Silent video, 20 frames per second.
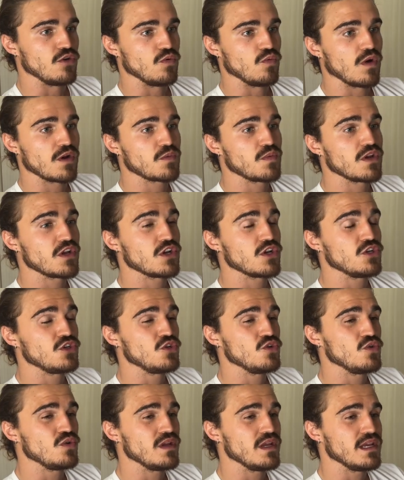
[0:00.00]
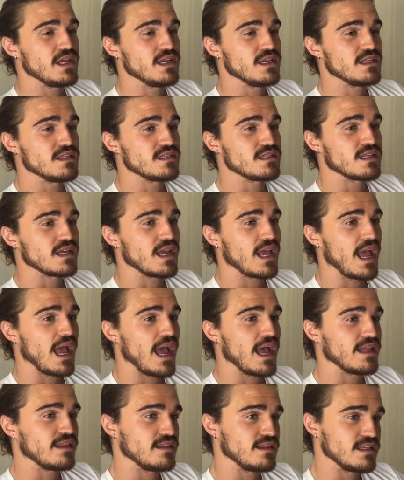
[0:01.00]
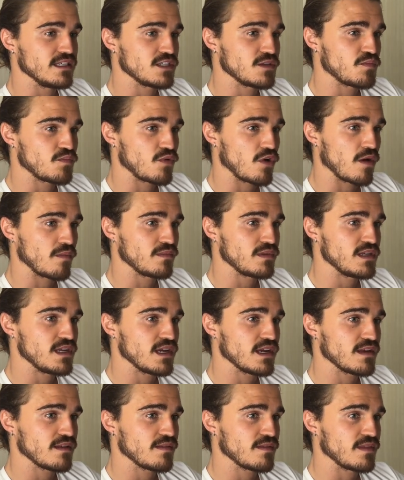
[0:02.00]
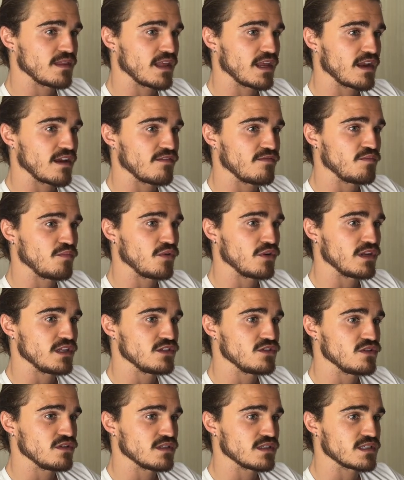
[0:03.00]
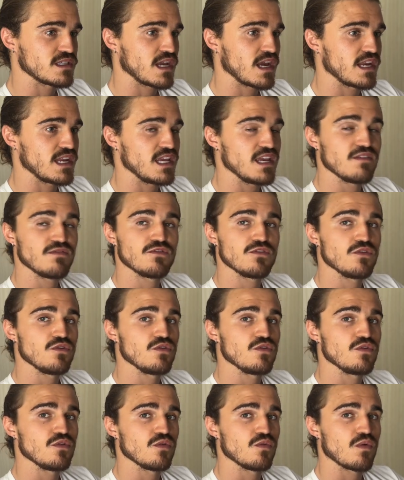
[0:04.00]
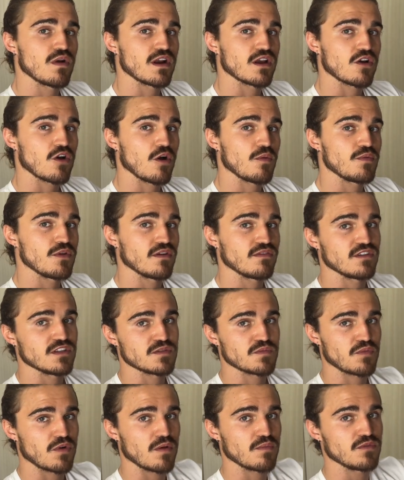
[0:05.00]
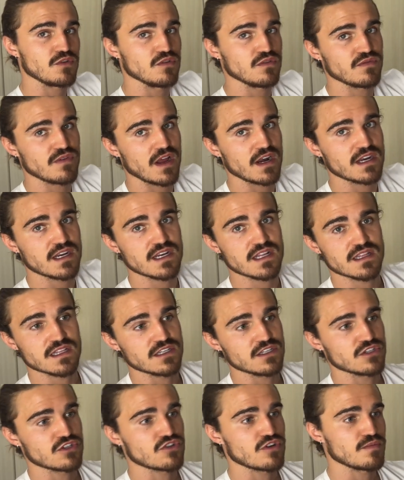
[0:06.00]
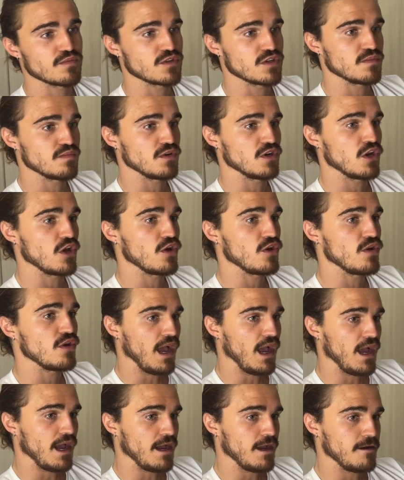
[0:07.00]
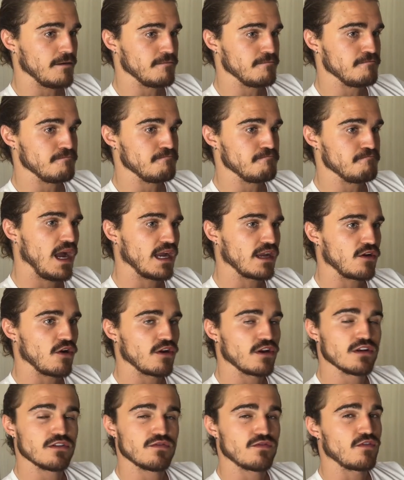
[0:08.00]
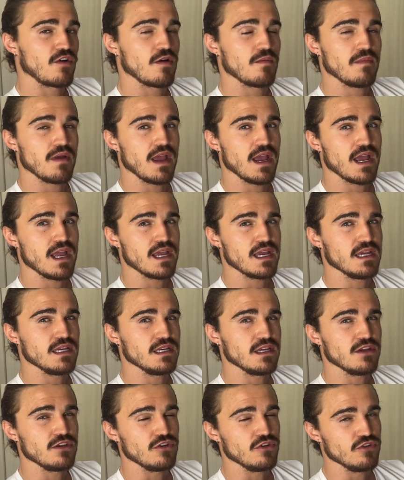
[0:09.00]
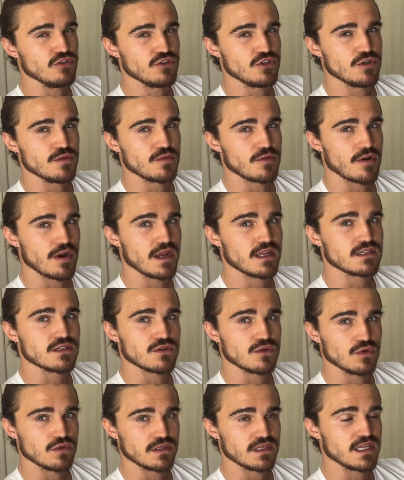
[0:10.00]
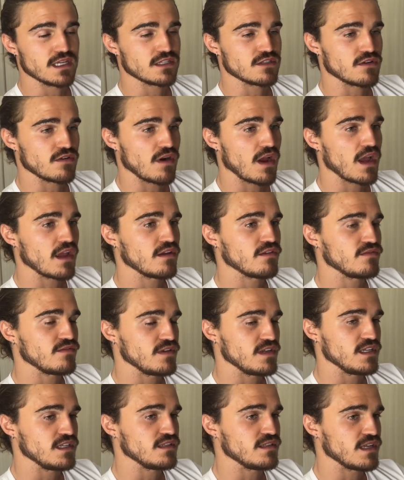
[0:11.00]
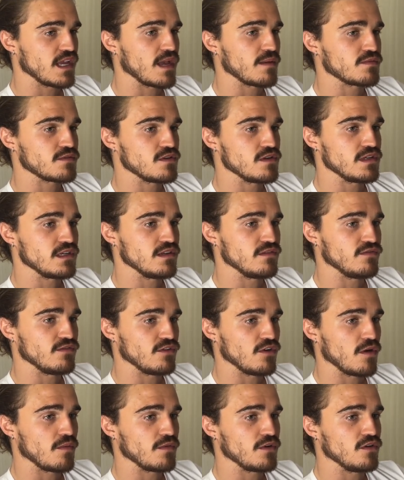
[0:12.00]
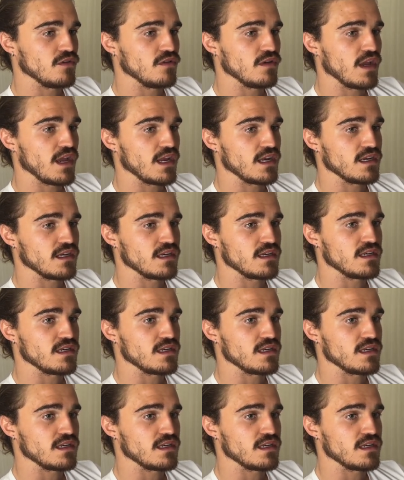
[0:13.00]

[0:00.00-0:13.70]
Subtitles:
what we're going to do is add this prompt here that I've put into the side. If you want a copy of this prompt, you'll find it in the description below. I got it from a YouTube creator called Nick Saraev. He's absolutely phenomenal and